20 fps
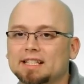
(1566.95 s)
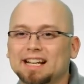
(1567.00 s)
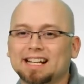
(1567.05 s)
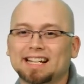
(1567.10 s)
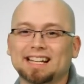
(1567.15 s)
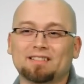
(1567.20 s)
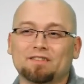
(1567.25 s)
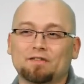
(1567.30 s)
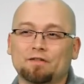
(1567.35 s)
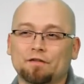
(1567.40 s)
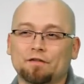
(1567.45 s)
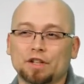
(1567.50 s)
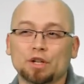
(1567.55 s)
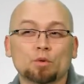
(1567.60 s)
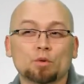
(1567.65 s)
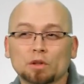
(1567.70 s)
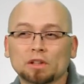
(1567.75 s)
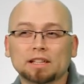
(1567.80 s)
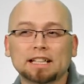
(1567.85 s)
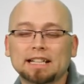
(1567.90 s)
I get
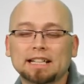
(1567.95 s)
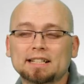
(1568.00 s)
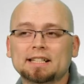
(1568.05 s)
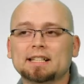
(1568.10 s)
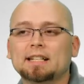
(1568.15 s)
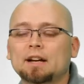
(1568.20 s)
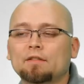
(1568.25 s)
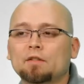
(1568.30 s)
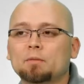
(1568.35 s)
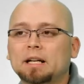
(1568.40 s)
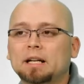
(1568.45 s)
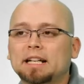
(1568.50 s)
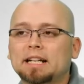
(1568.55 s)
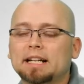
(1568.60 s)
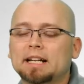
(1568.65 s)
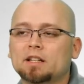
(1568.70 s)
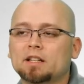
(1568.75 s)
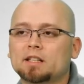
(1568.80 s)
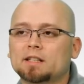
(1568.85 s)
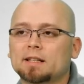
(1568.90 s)
fewer leads than everybody
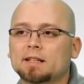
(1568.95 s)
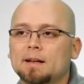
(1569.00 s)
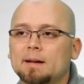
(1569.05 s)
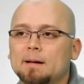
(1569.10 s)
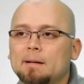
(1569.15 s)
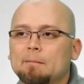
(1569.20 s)
else,